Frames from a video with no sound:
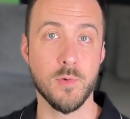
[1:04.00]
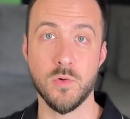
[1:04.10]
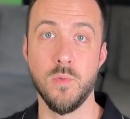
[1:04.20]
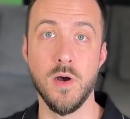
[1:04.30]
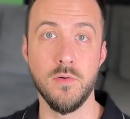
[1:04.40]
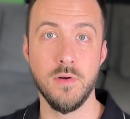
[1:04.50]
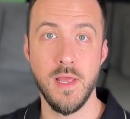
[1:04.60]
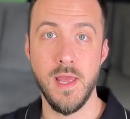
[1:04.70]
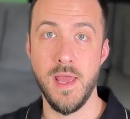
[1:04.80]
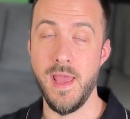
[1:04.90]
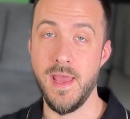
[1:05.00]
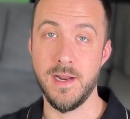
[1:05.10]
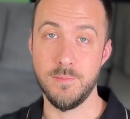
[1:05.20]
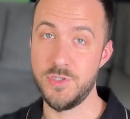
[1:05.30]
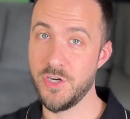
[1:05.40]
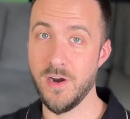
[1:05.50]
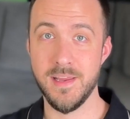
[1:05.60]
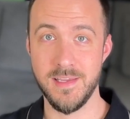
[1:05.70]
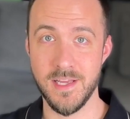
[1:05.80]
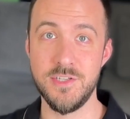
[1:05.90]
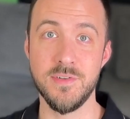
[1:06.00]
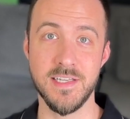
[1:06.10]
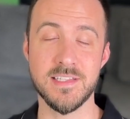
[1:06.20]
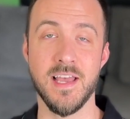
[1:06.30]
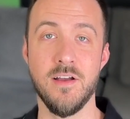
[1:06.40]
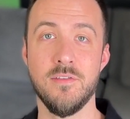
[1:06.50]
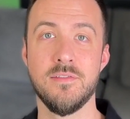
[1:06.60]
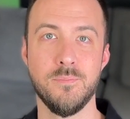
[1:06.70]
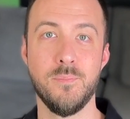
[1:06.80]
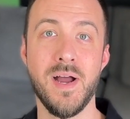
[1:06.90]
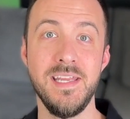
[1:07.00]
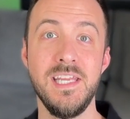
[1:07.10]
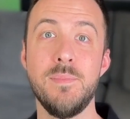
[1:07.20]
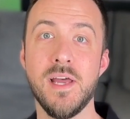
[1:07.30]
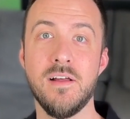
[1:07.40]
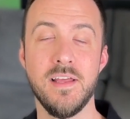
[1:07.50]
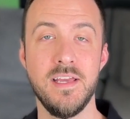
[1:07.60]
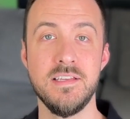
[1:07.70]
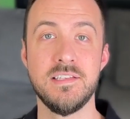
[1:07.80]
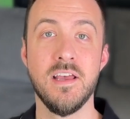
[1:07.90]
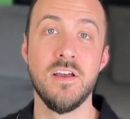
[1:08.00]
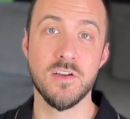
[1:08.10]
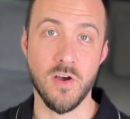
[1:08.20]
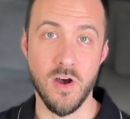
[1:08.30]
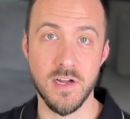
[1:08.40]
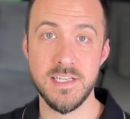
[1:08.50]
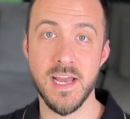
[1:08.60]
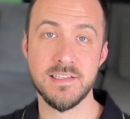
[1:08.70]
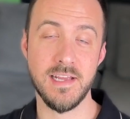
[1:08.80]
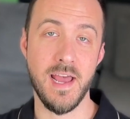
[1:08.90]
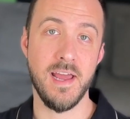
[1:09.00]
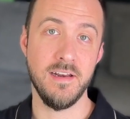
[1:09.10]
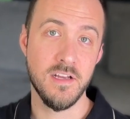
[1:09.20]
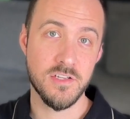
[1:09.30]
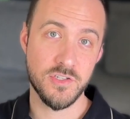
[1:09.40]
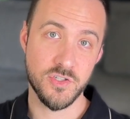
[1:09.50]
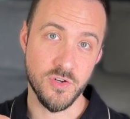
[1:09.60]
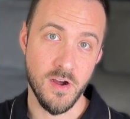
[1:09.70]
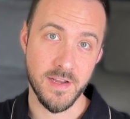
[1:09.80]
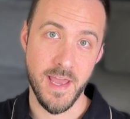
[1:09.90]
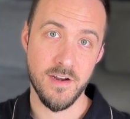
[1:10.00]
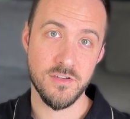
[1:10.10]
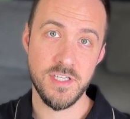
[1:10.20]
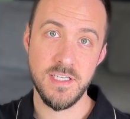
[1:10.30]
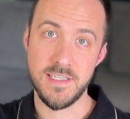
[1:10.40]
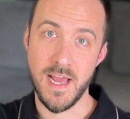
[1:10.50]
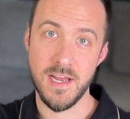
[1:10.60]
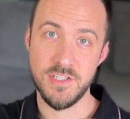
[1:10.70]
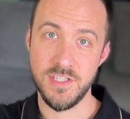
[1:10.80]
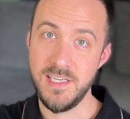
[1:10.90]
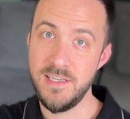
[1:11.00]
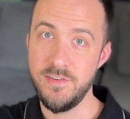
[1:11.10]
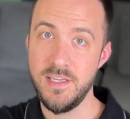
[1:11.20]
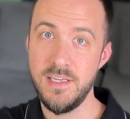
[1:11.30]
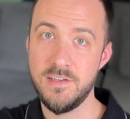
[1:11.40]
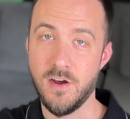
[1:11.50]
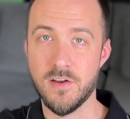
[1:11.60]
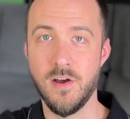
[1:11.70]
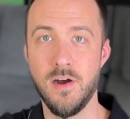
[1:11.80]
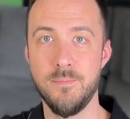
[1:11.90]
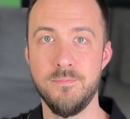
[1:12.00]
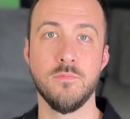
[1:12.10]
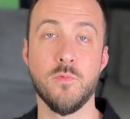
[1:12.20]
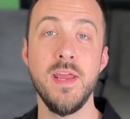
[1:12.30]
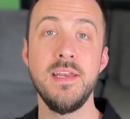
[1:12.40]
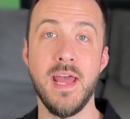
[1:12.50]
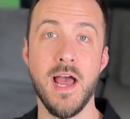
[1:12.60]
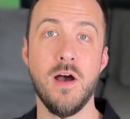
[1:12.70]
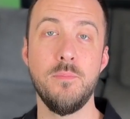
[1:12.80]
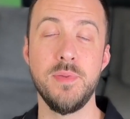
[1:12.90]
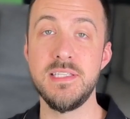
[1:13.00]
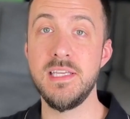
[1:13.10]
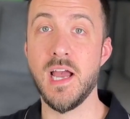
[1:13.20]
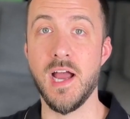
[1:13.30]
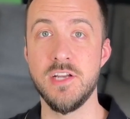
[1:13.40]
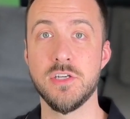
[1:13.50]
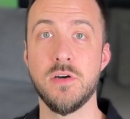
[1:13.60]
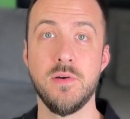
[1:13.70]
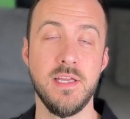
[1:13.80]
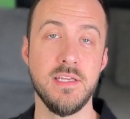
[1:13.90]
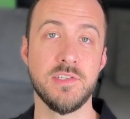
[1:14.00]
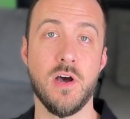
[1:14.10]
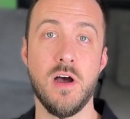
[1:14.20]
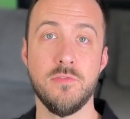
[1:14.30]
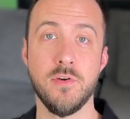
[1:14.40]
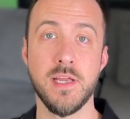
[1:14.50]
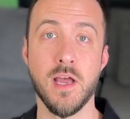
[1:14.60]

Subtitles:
quote, and I'm sure I can get you a discount. My email is contact@strongenergy-ev.com. Right now, BC Hydro is offering